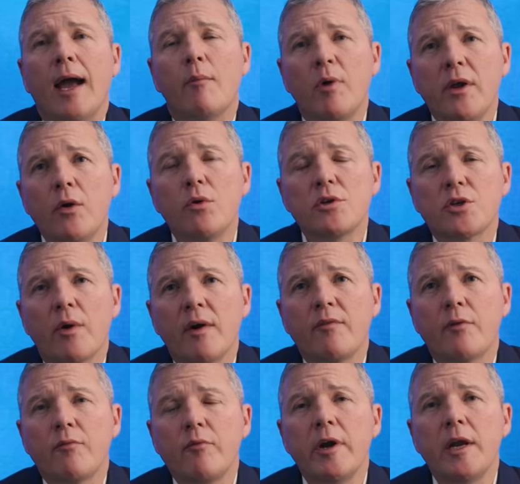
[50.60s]
And we also have
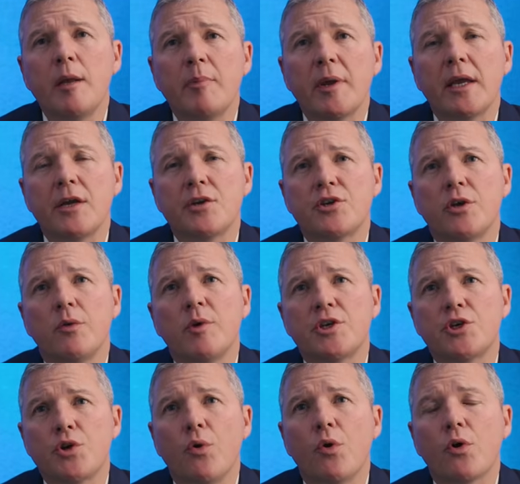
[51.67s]
a really big issue with
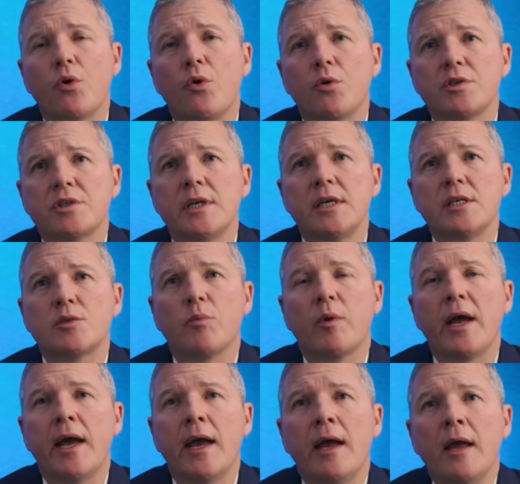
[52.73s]
short courses
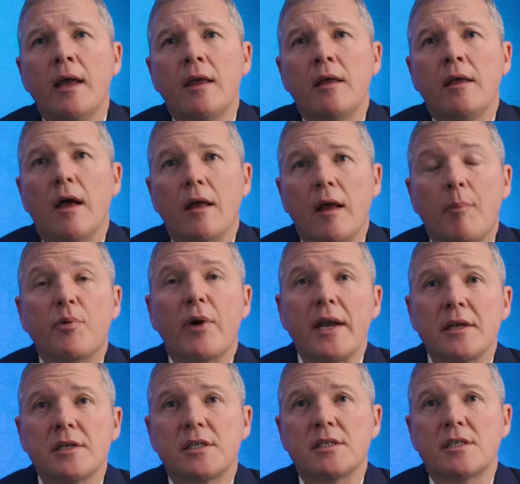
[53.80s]
where
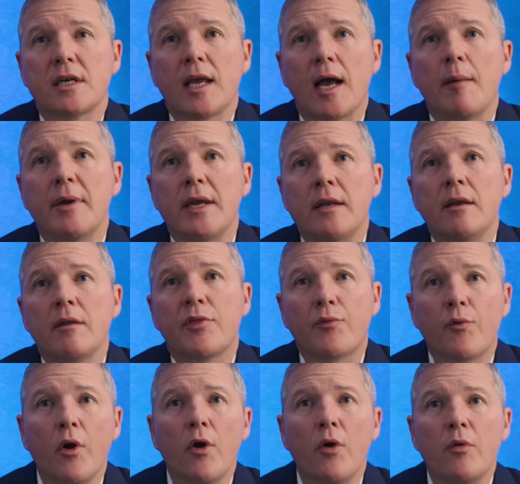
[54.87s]
apprentices are coming
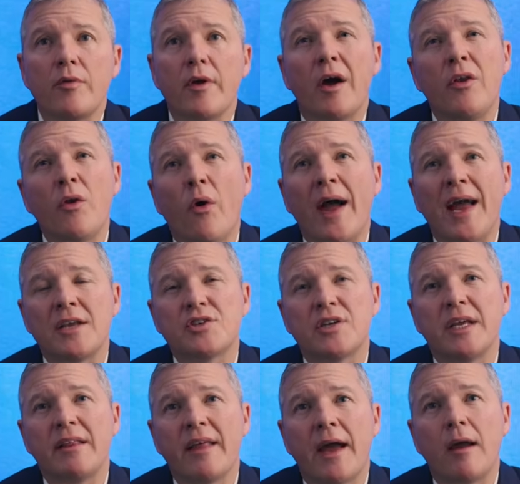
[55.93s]
through that are not
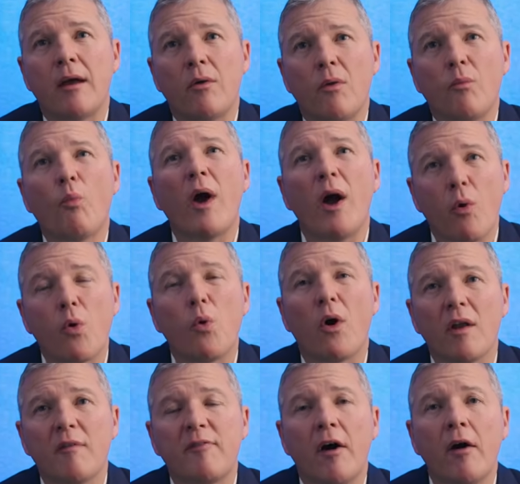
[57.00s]
actually that well
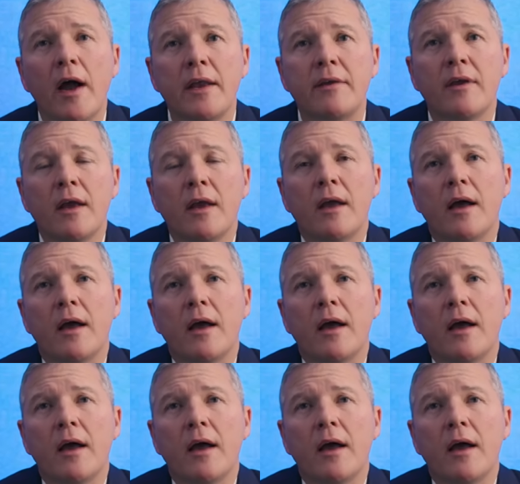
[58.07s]
qualified.